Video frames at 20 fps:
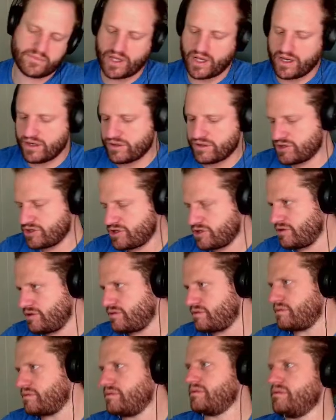oh
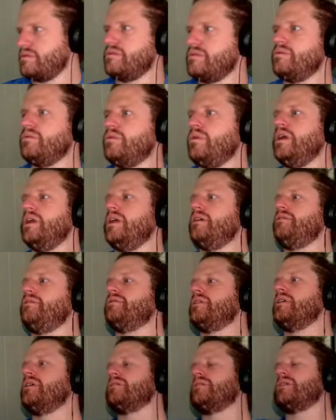shoot. What if
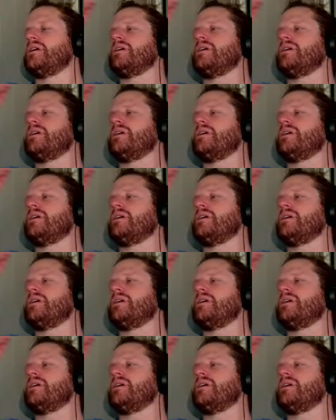oh no.